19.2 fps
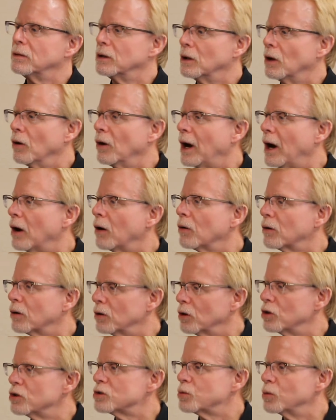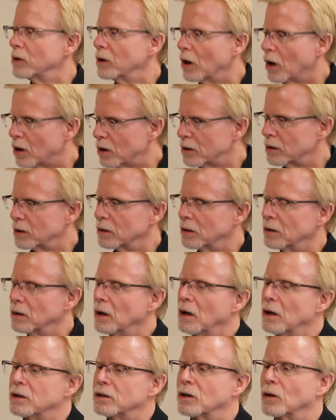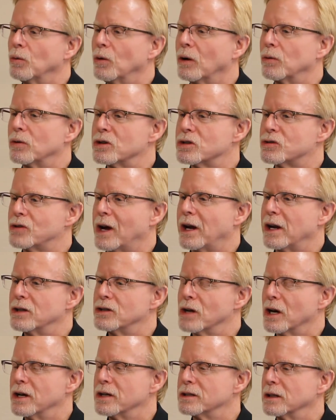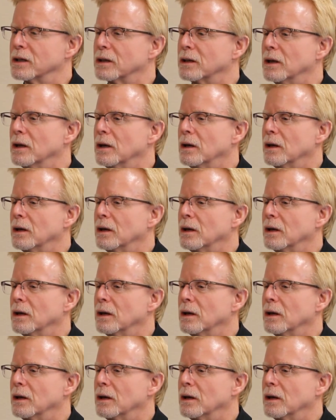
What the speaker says: how close we are to what we're strategizing,